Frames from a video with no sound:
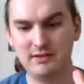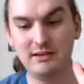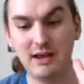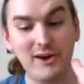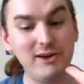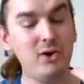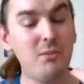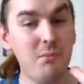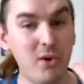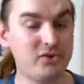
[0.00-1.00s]
Now, I know
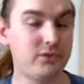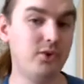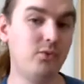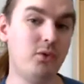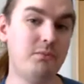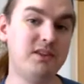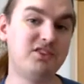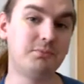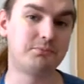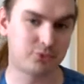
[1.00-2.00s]
most of you will be
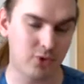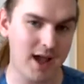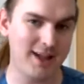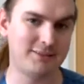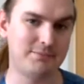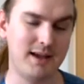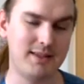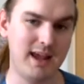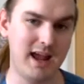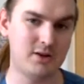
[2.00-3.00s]
surprised by
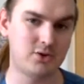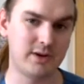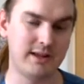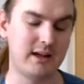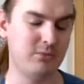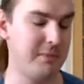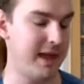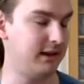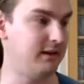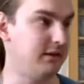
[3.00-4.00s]
the entry that
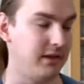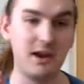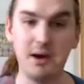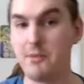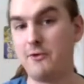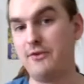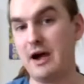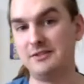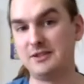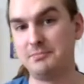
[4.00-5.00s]
made the number
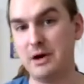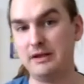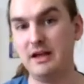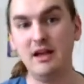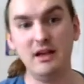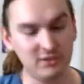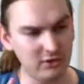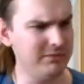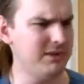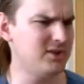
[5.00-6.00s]
5 spot. So
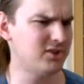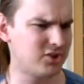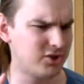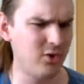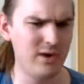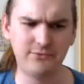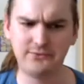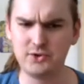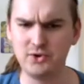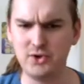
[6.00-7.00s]
let me just show
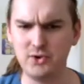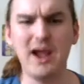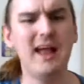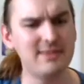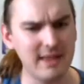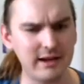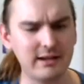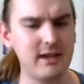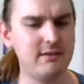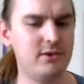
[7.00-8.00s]
it to you and
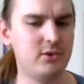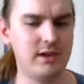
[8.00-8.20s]
then give you the